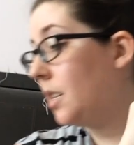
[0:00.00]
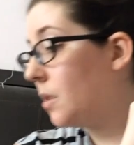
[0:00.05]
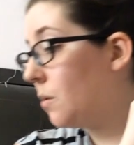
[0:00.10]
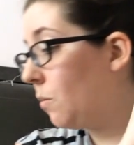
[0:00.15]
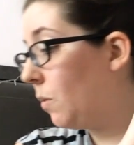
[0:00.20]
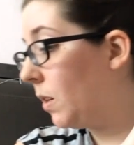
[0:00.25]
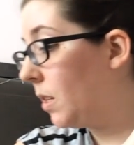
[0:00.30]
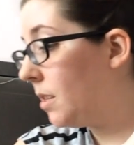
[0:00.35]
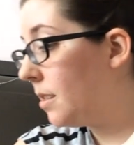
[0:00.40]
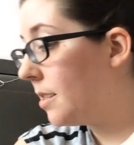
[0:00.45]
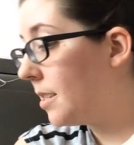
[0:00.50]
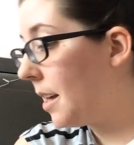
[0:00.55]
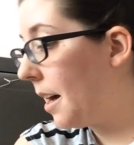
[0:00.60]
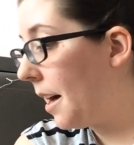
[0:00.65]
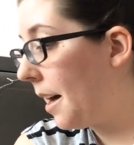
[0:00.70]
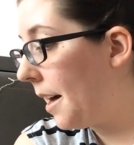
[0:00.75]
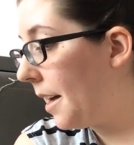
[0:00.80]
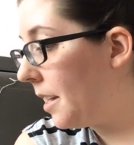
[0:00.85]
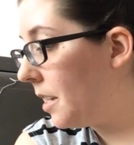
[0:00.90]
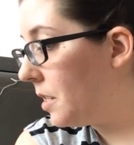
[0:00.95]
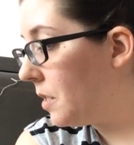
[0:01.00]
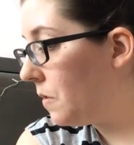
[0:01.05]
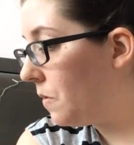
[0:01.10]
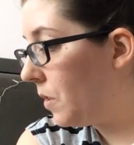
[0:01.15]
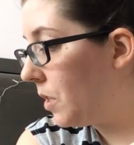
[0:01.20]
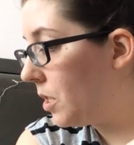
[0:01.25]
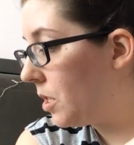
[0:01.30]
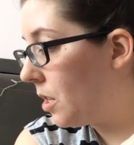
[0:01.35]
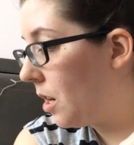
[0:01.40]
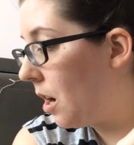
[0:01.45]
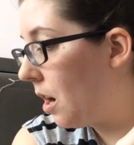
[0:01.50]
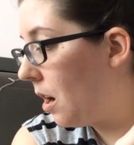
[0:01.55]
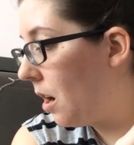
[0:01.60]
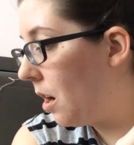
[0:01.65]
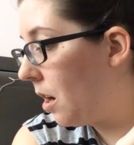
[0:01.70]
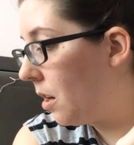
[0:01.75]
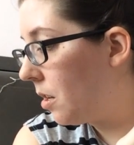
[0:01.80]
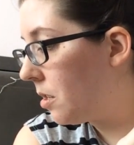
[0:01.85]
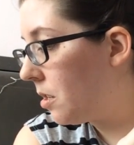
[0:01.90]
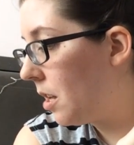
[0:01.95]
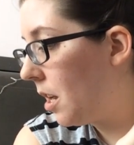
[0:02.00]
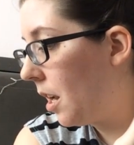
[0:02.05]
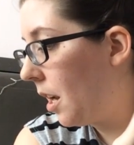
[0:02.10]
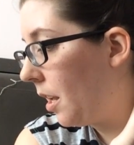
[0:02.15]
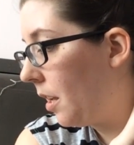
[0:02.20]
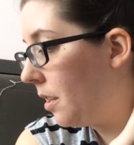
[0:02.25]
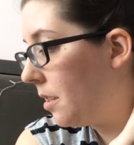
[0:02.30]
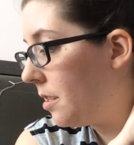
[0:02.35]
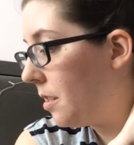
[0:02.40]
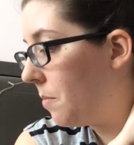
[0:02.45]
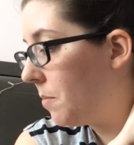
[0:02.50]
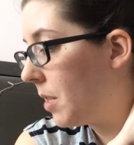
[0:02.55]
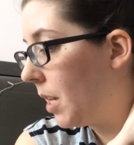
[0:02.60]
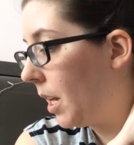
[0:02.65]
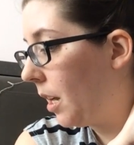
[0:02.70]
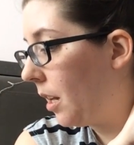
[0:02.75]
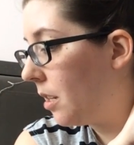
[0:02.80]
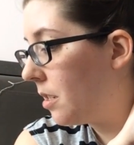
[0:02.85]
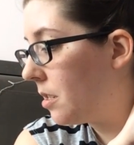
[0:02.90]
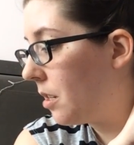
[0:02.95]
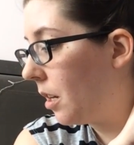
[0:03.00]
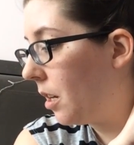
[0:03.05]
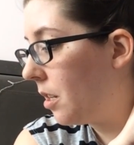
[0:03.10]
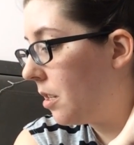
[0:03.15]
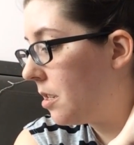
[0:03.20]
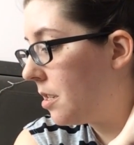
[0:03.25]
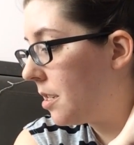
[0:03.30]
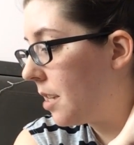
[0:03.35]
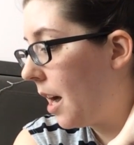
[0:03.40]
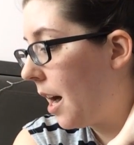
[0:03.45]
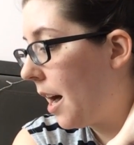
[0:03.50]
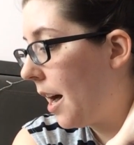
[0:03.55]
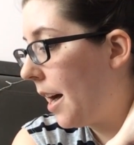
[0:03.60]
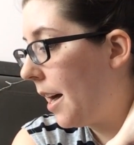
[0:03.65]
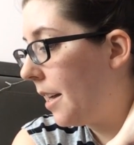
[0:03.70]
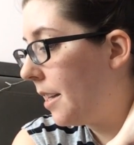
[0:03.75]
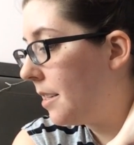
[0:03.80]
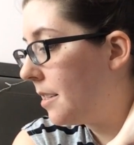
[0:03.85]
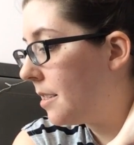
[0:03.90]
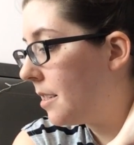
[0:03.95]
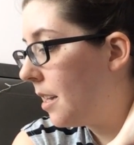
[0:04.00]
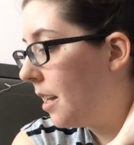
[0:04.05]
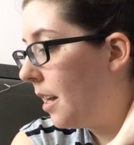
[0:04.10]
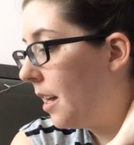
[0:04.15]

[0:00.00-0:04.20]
It's one size fits all and it seems like it's a good size.